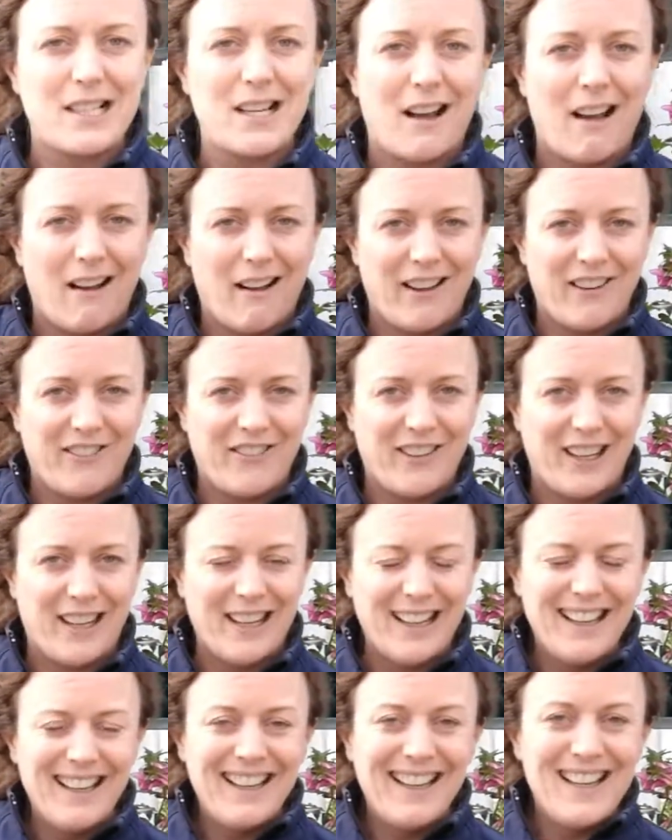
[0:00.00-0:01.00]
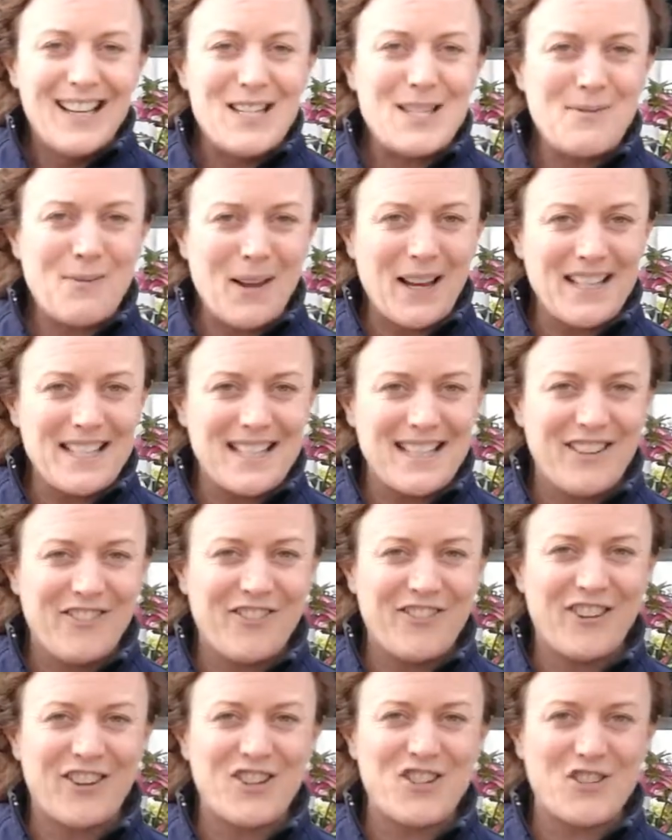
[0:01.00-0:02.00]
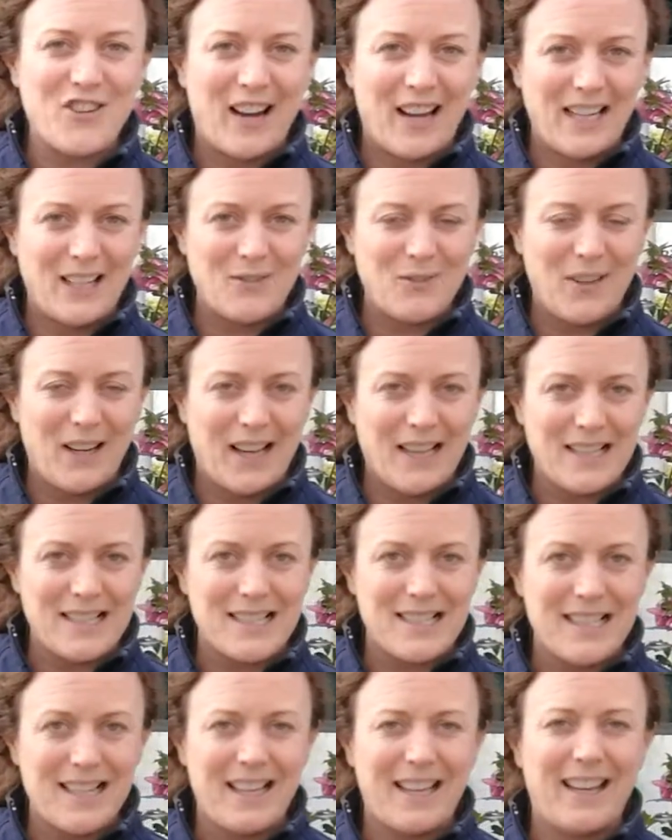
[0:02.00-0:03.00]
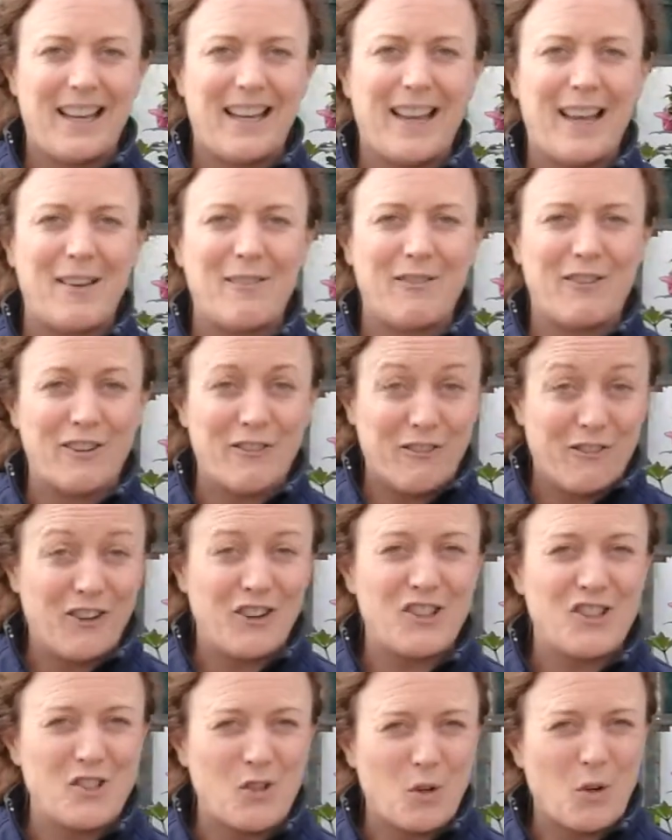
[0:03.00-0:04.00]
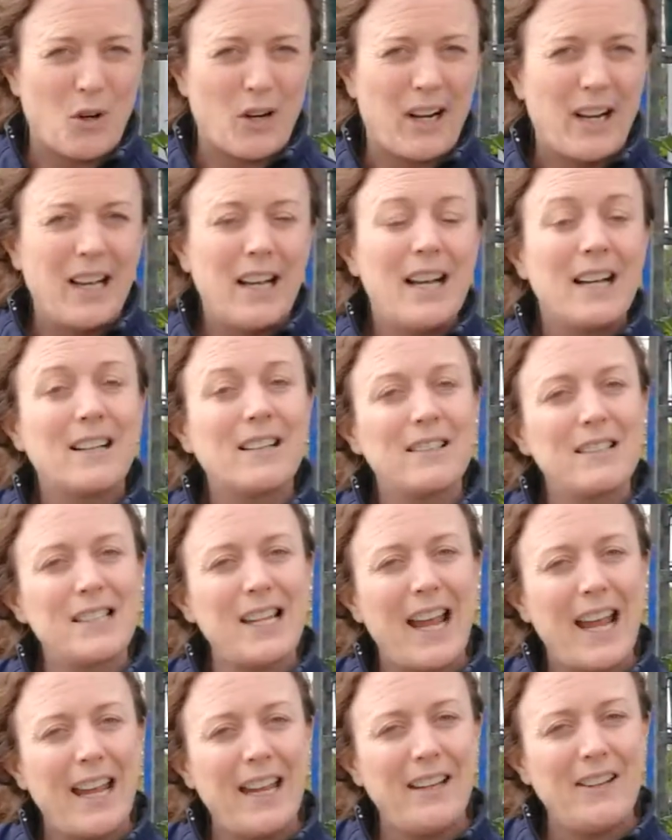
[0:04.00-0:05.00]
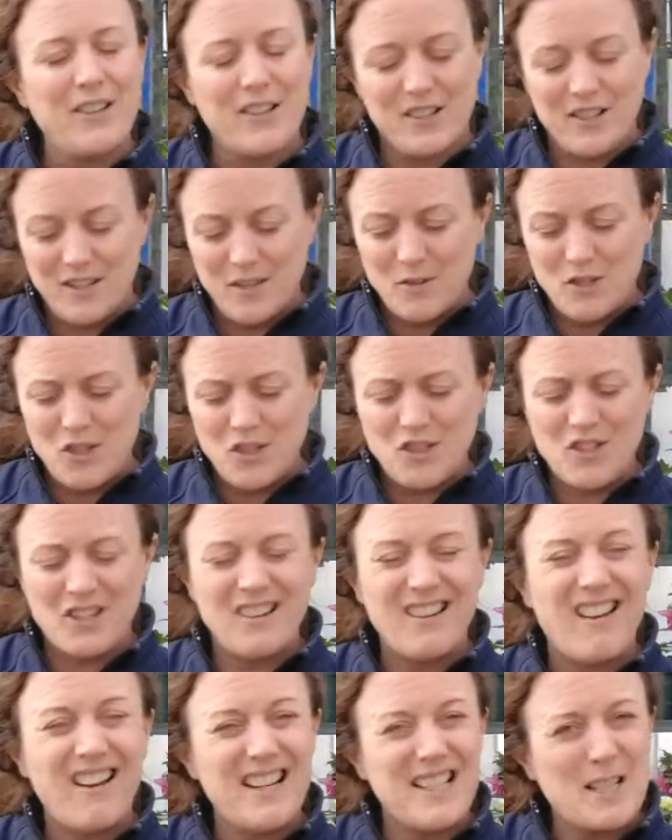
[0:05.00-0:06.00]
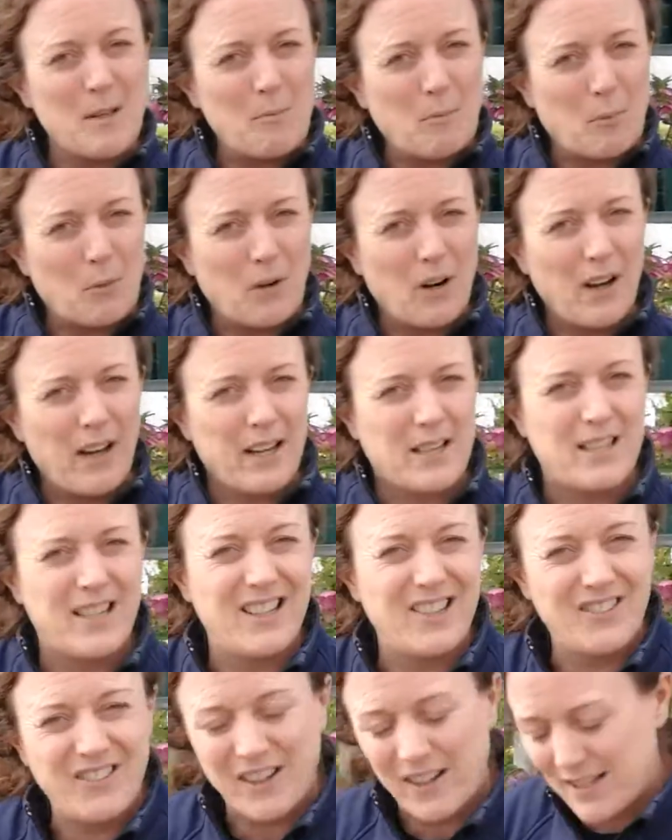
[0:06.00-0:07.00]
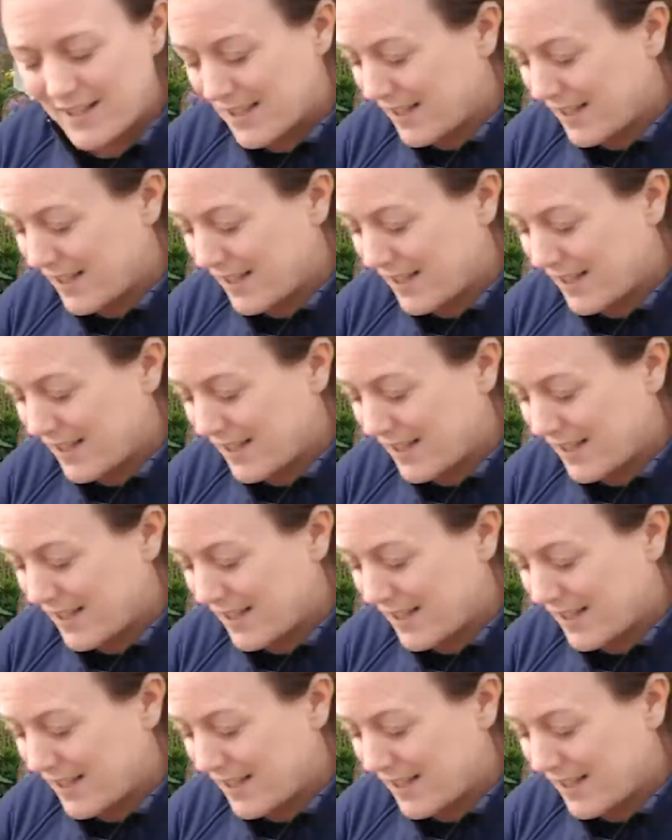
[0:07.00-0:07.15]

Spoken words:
ivy, especially for trailing plants, for front door containers. Just nice and bright, nice and